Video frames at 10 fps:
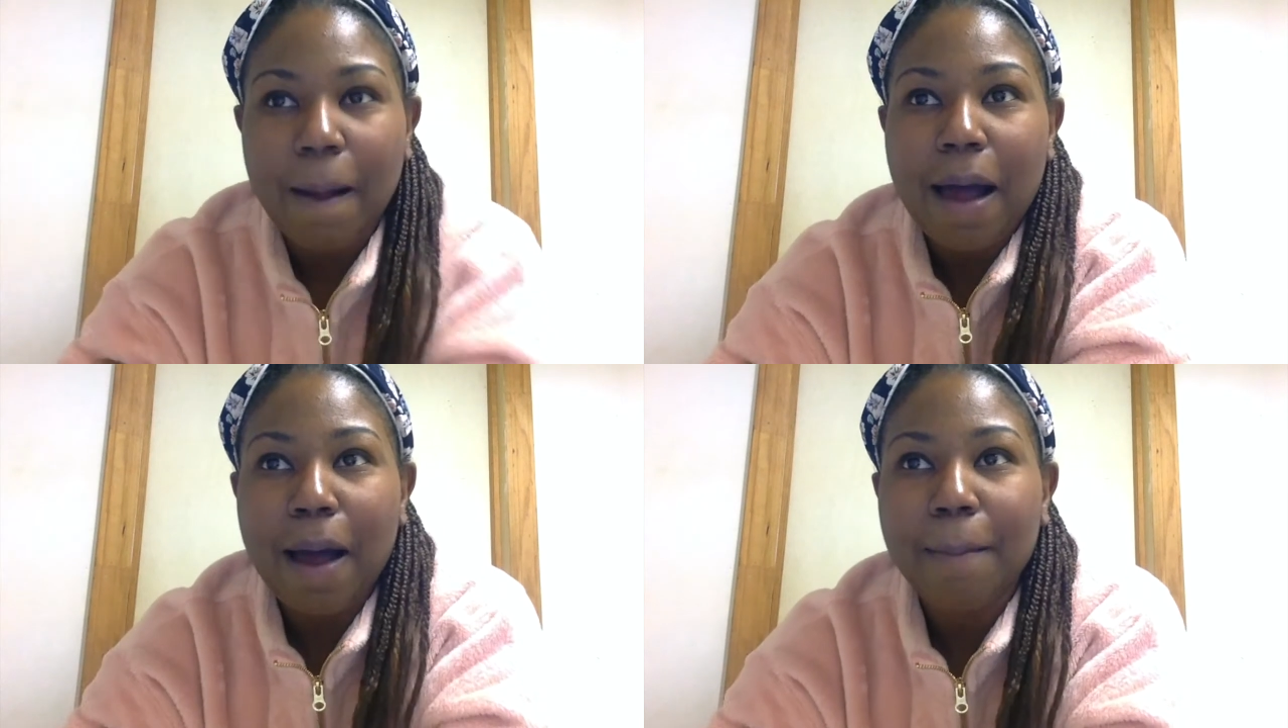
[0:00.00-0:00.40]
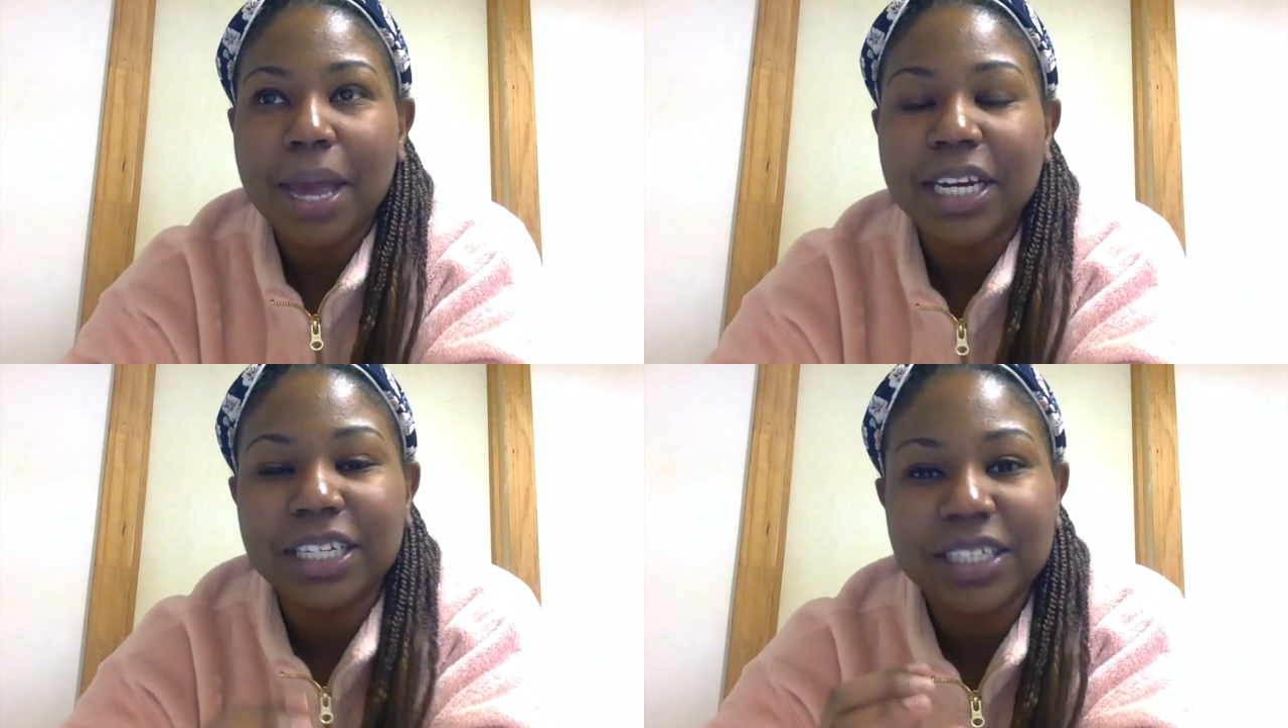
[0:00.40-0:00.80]

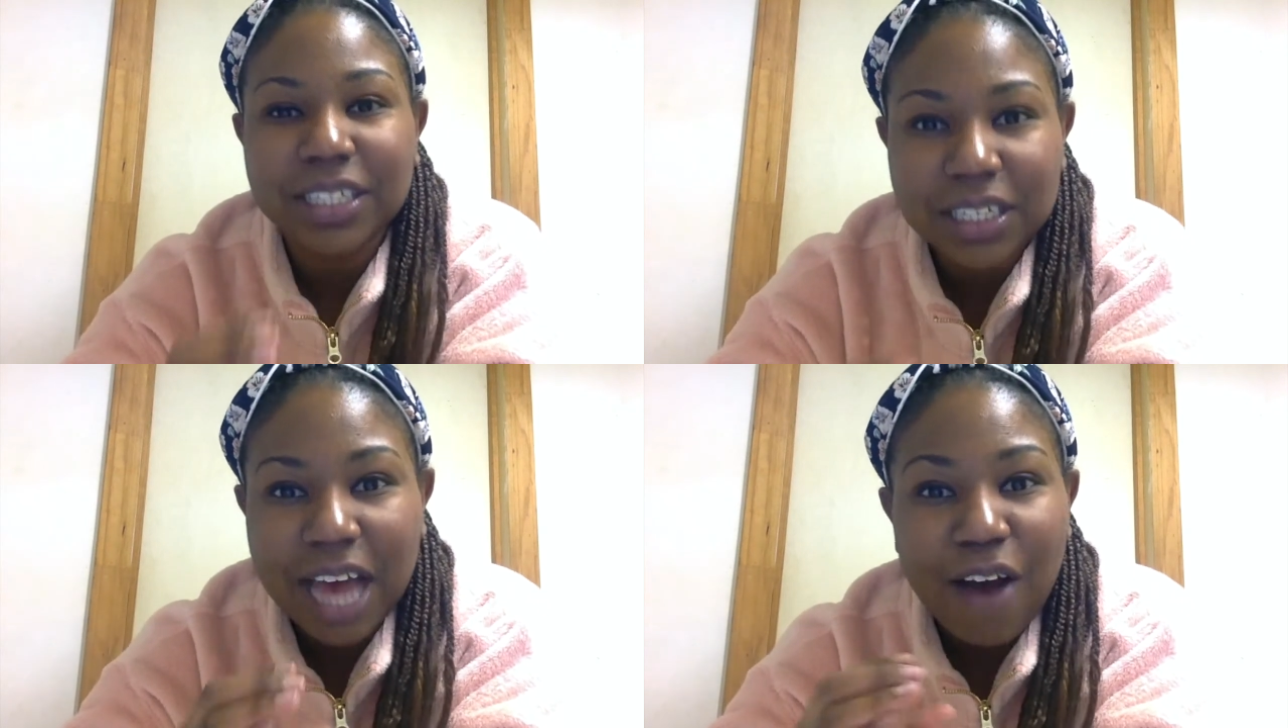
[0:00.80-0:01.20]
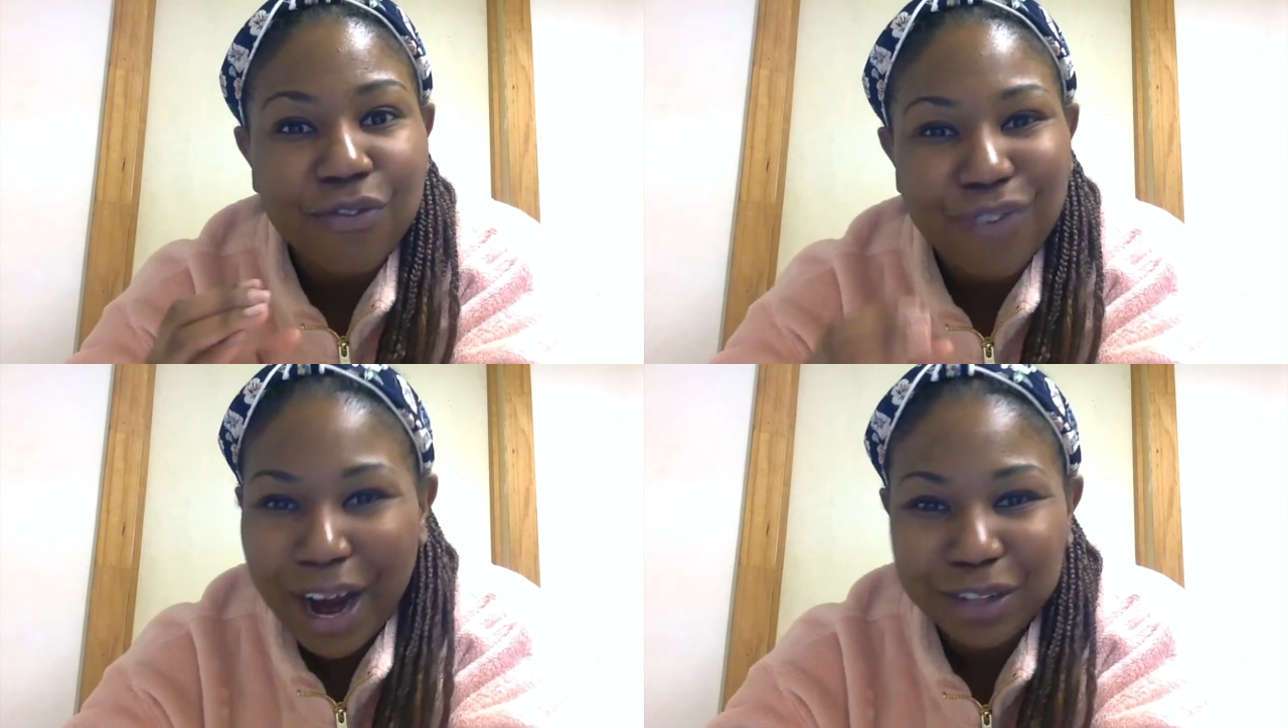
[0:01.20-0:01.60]
and He sees how
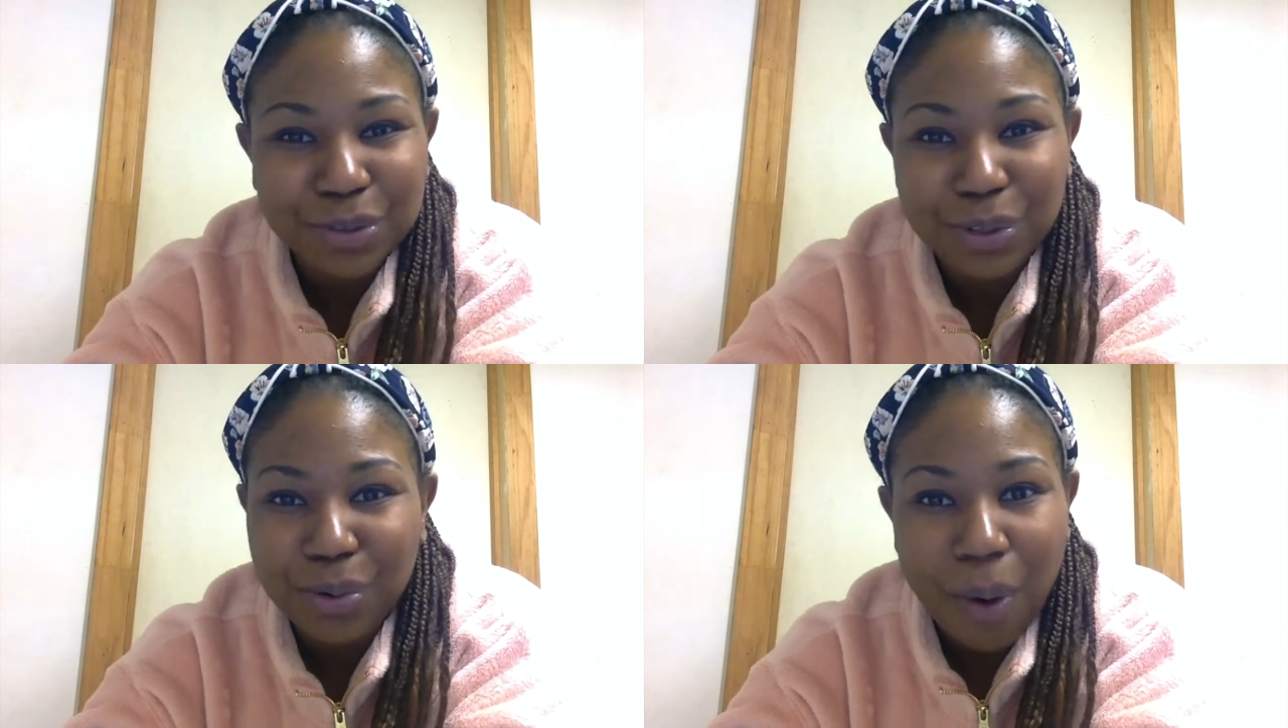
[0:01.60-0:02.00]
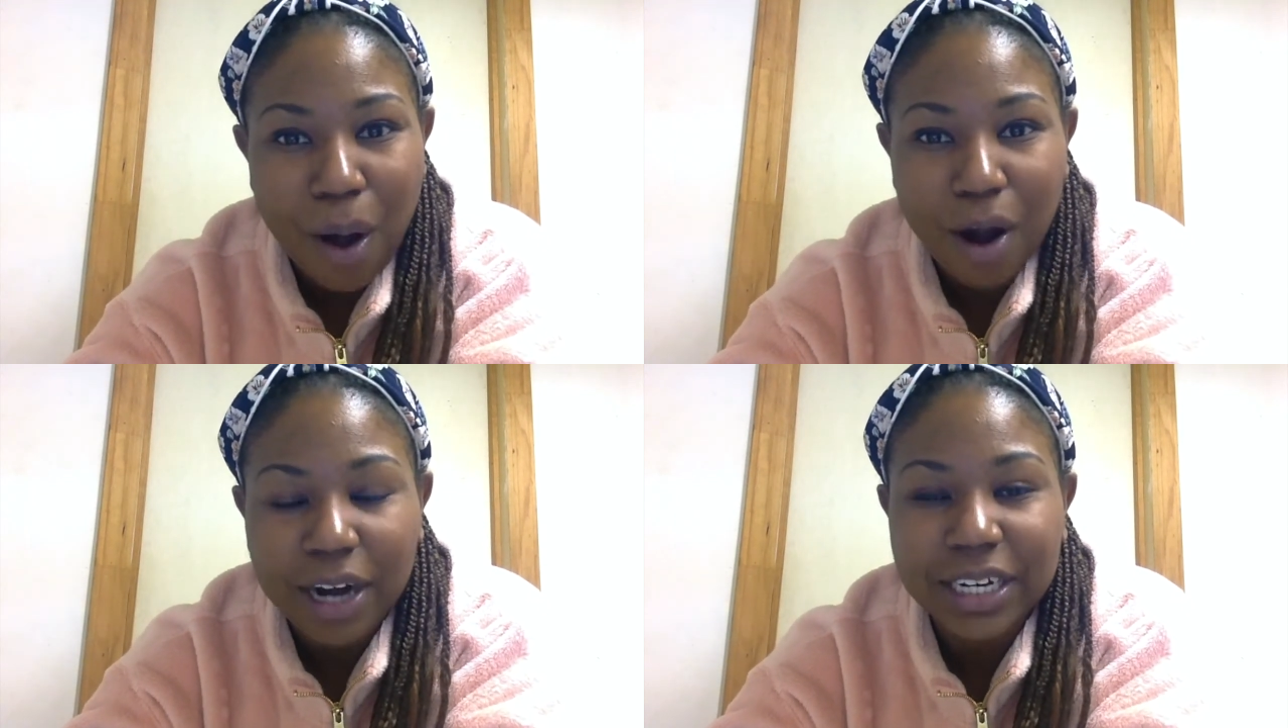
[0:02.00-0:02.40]
fragile you
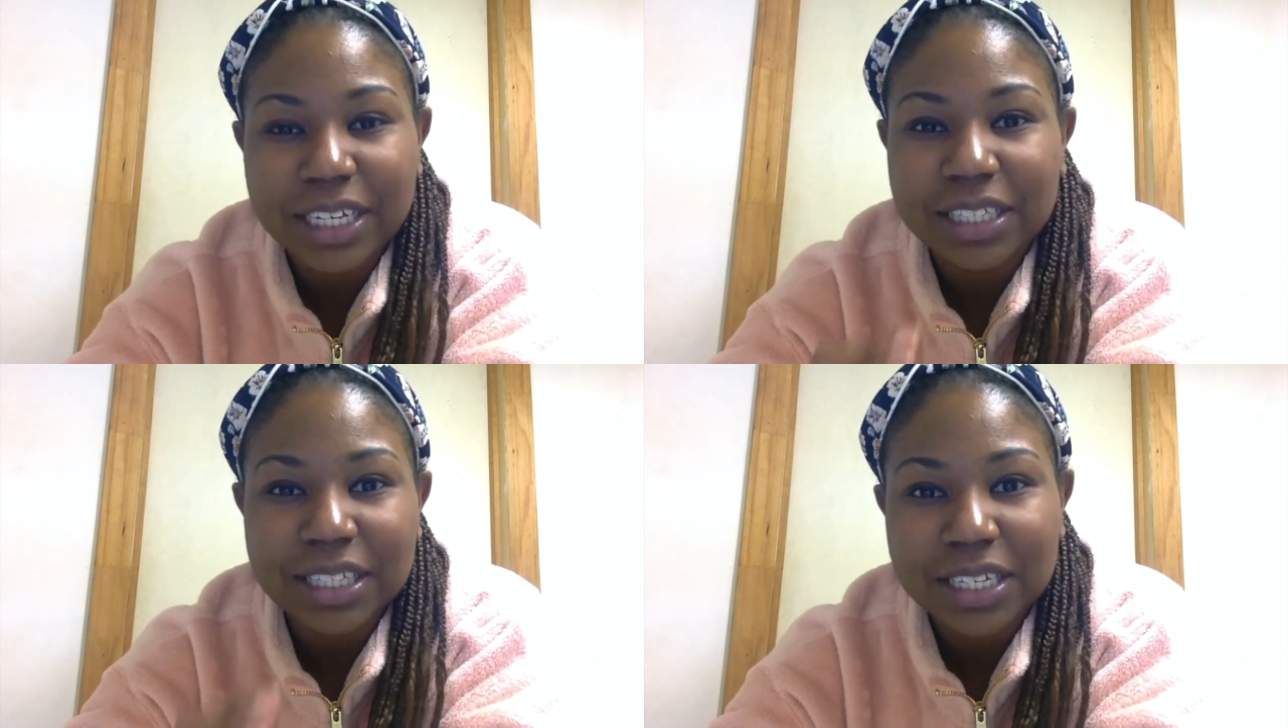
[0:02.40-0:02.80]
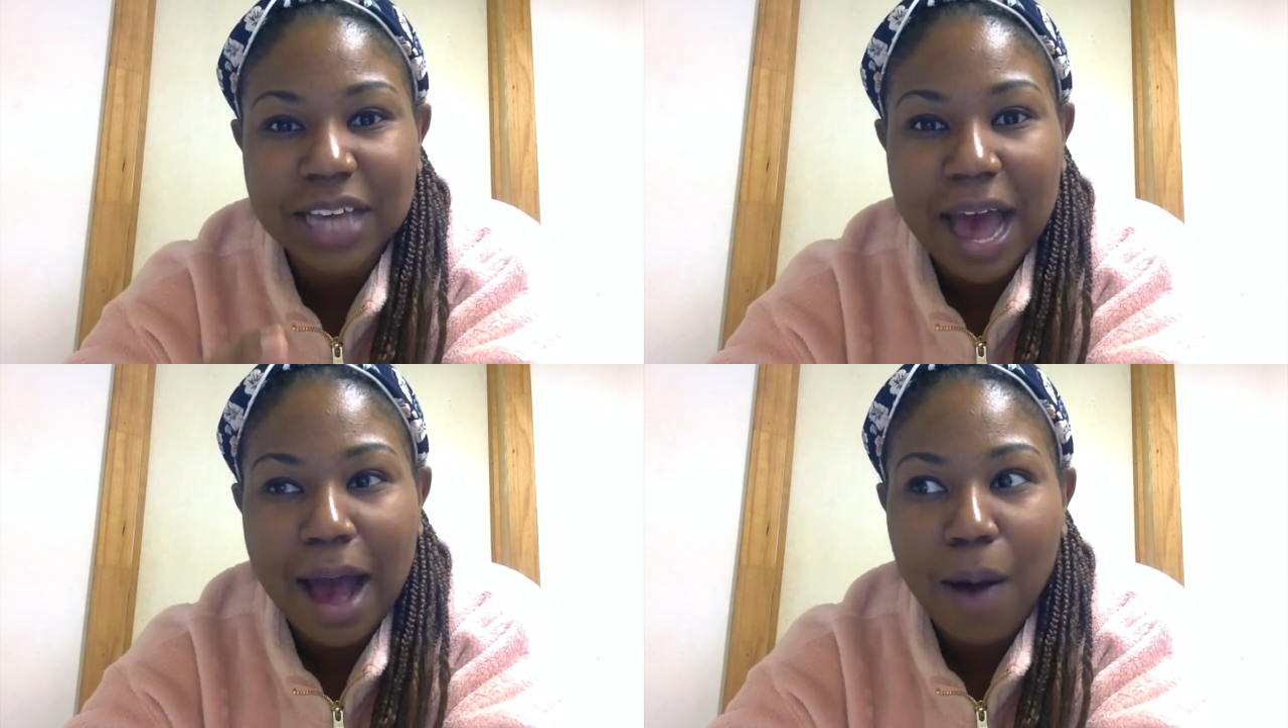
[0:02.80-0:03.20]
are, and He sees
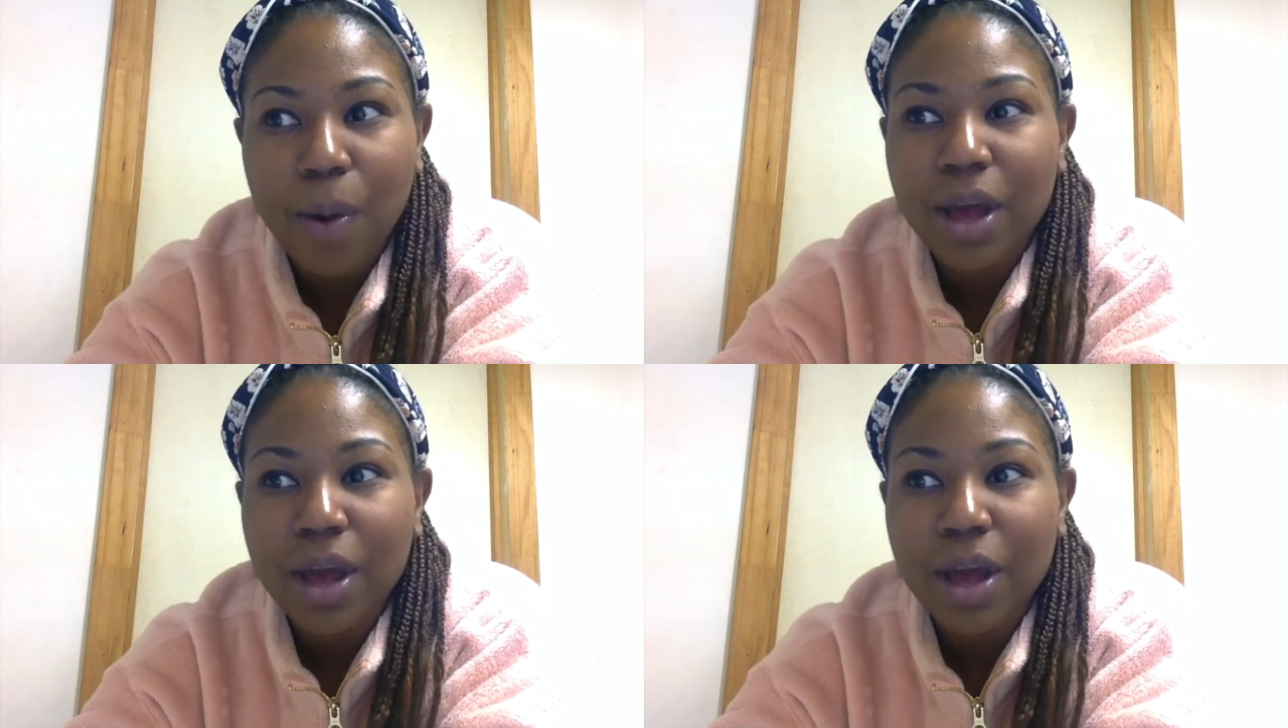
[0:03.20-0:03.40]
how